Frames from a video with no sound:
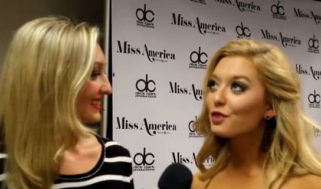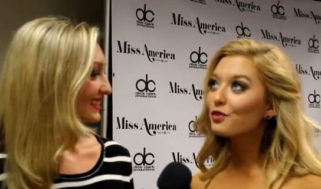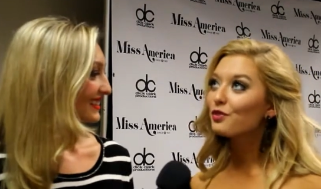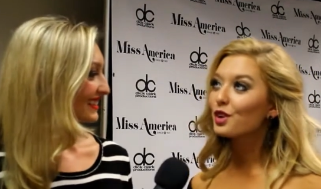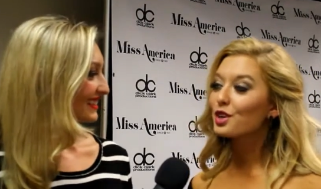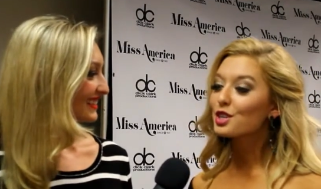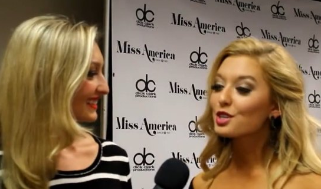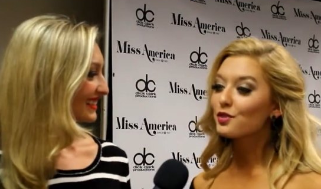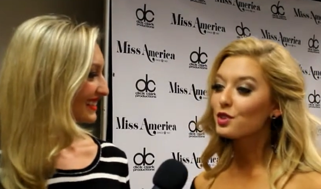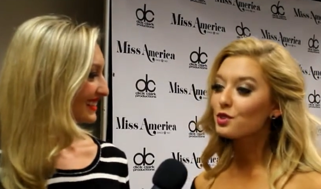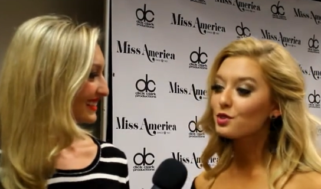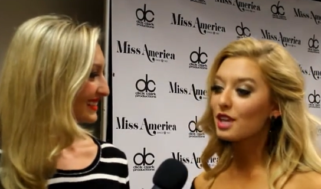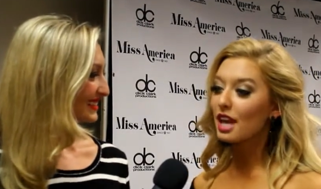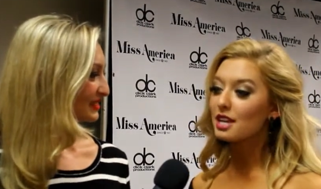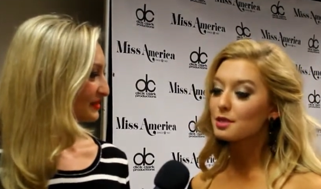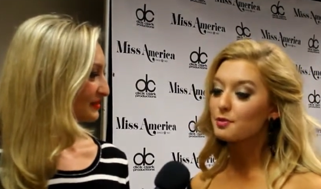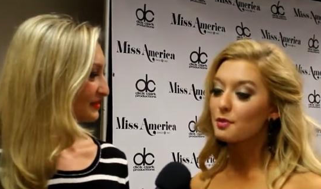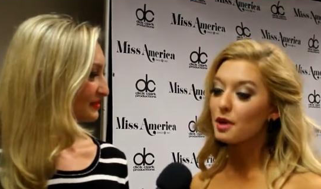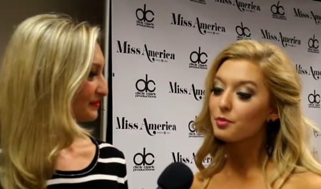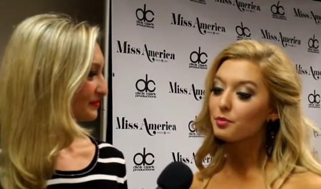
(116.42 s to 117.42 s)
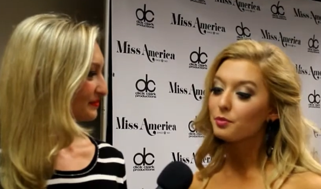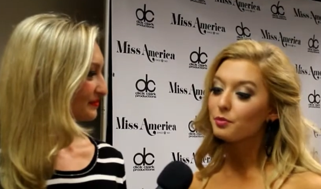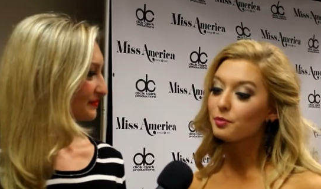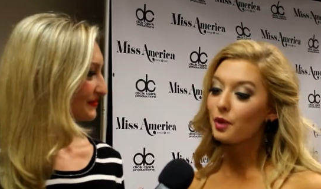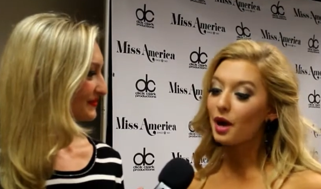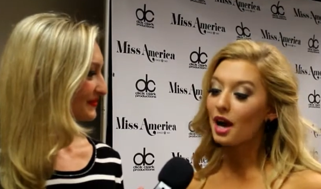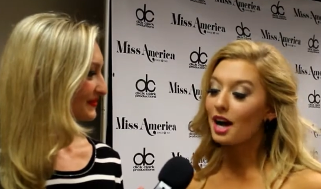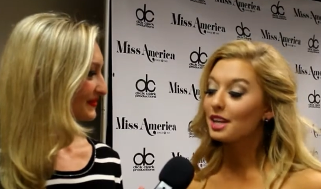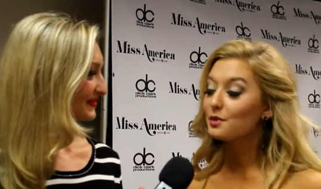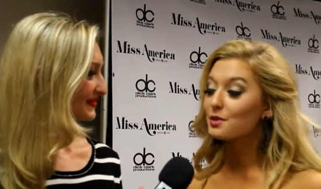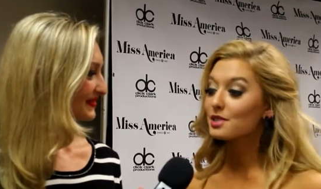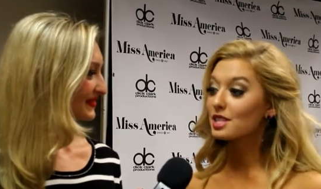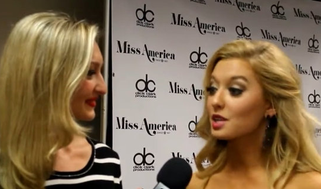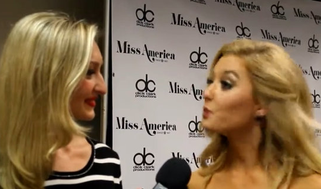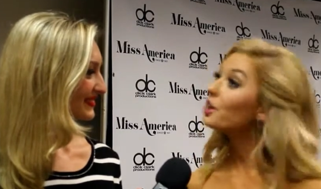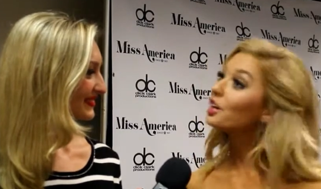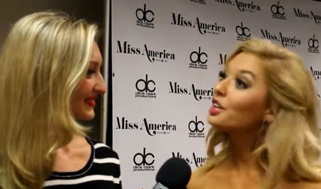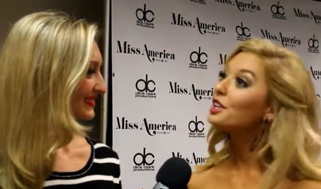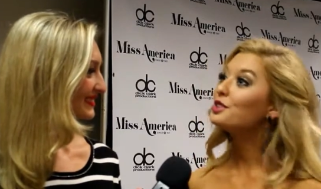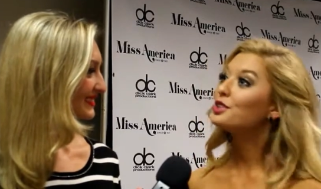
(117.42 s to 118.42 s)
Speaker 1: the first few days, my body was
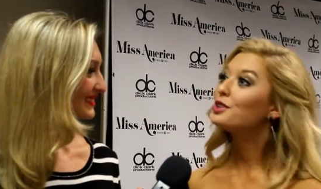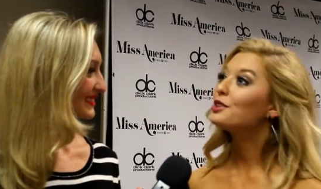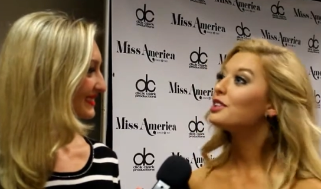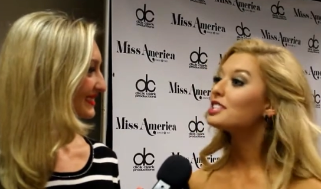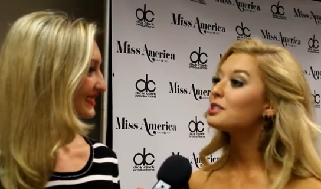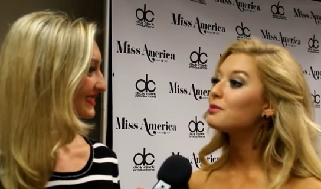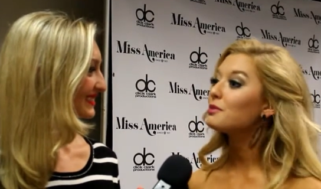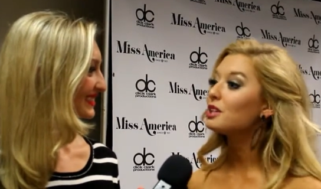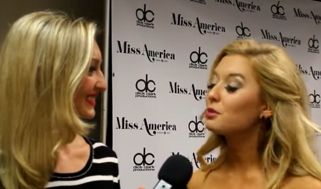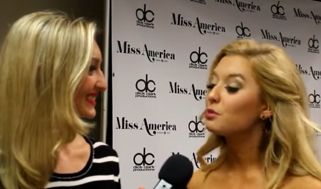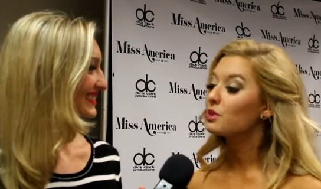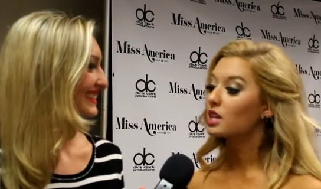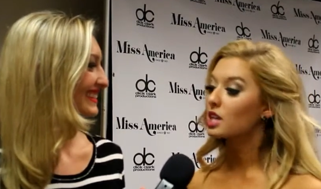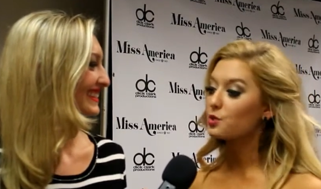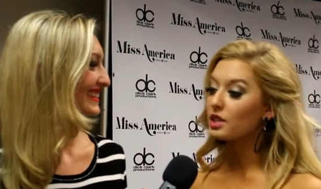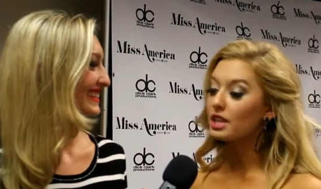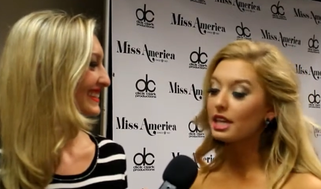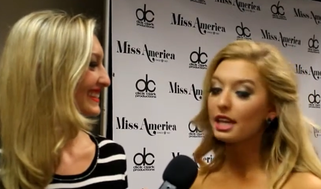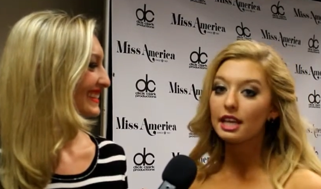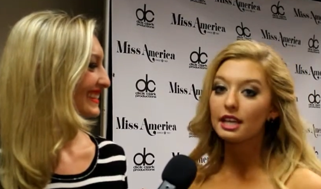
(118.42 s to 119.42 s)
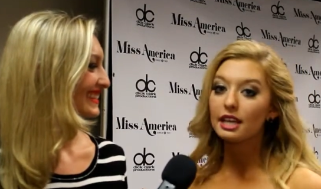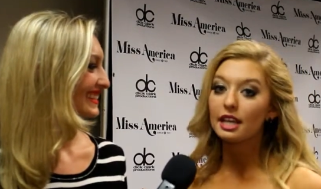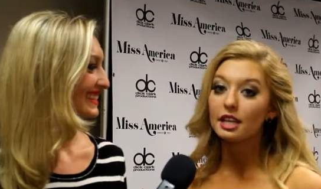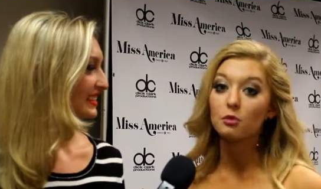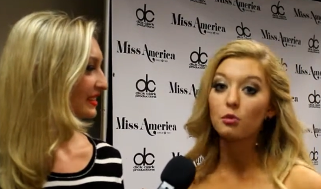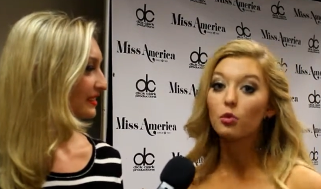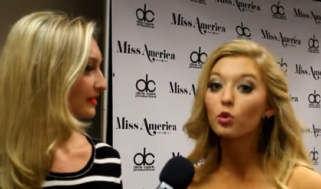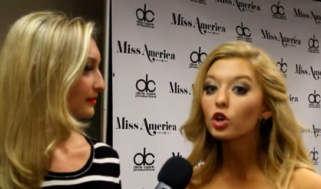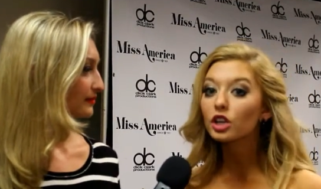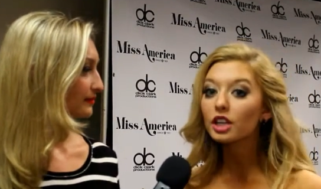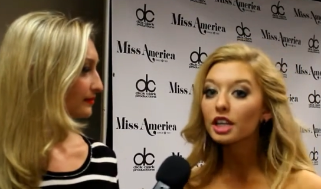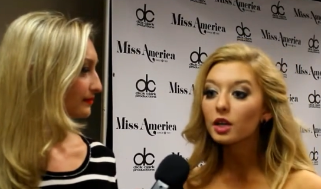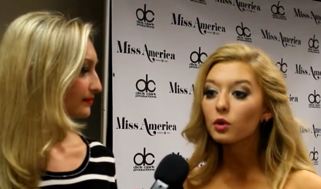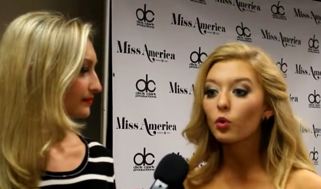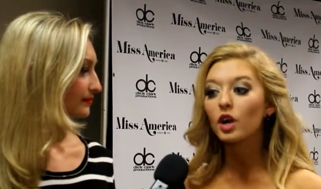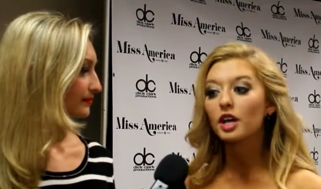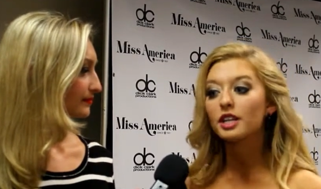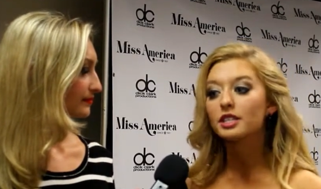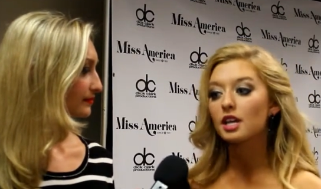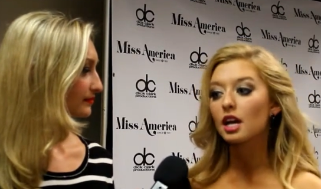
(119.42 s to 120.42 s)
like, "What are you doing to me?" Because we'd eat in the
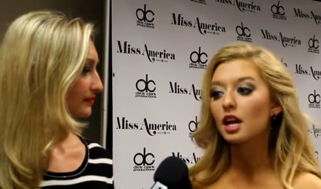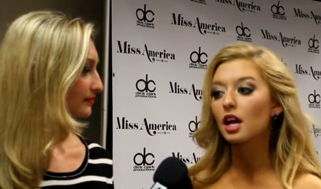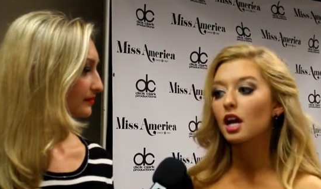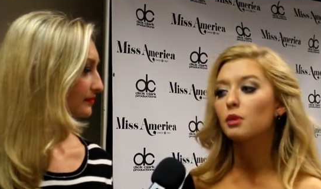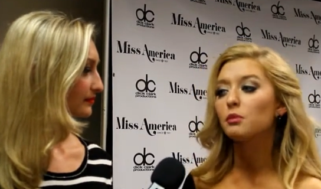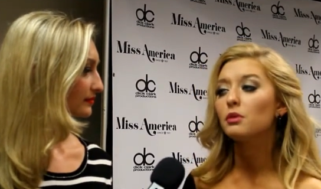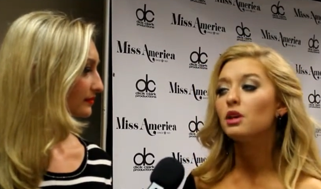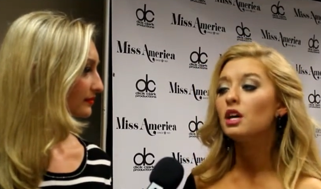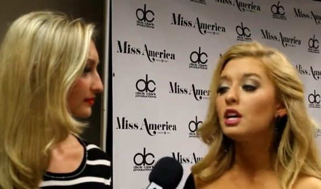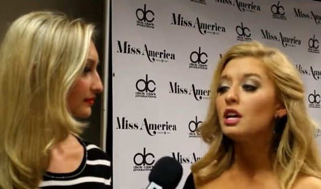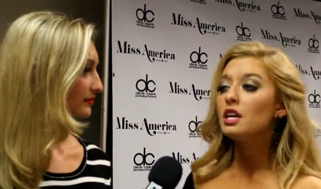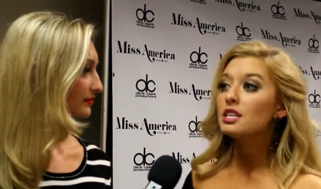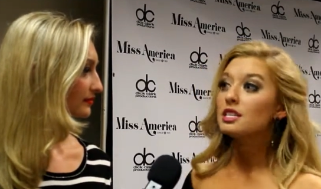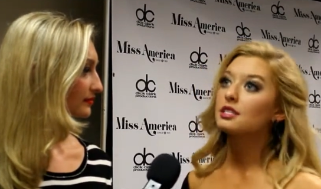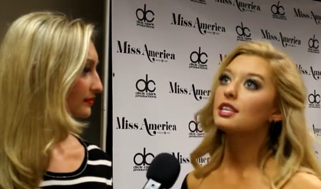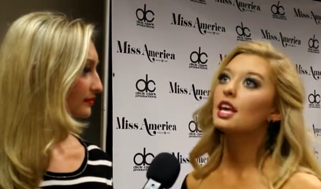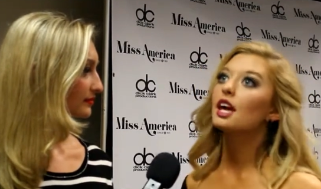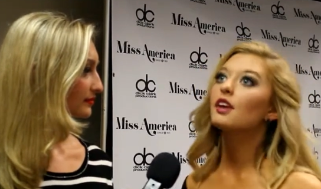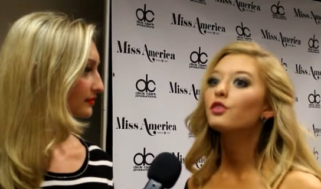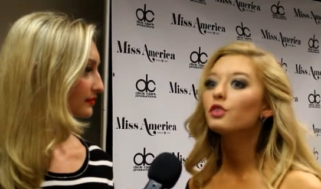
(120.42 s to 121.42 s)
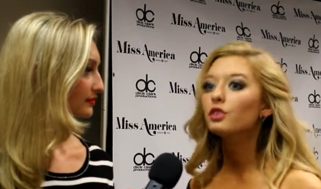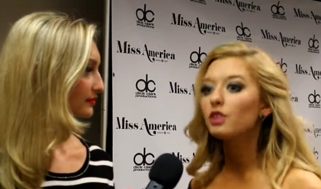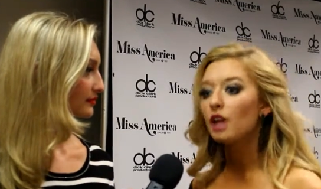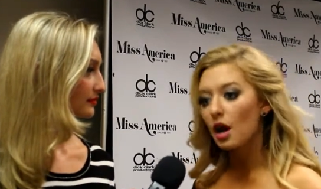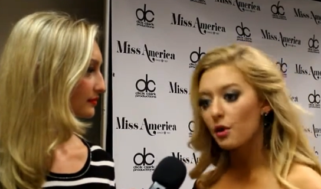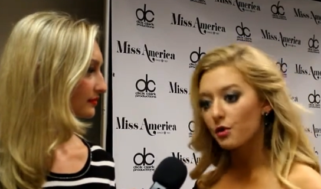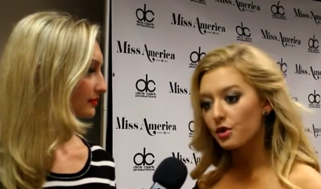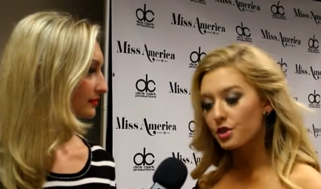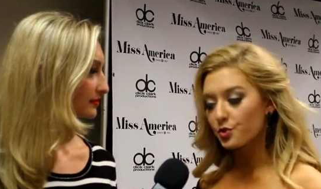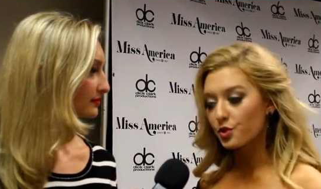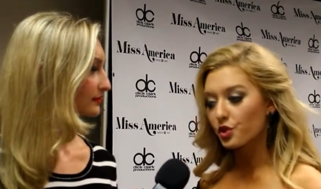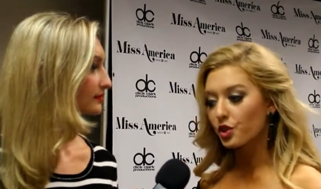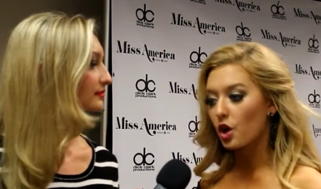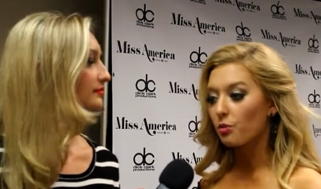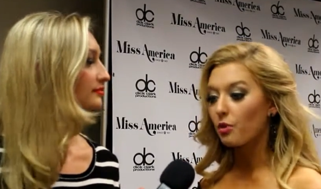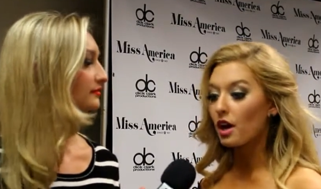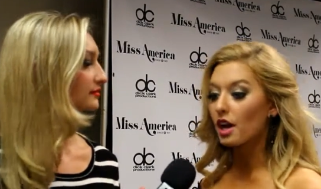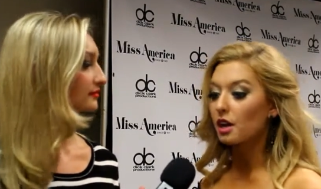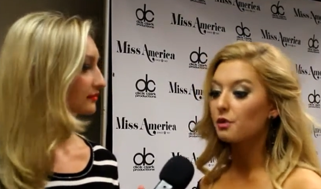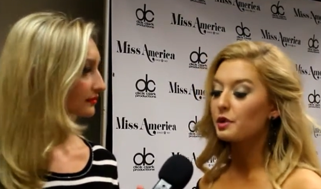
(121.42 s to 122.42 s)
morning one time, several hours would
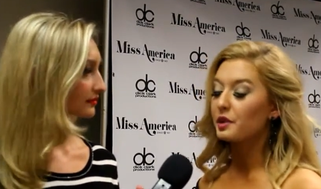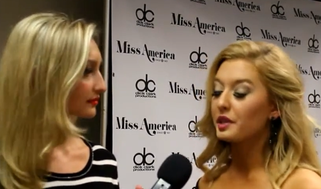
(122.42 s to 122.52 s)
go by. We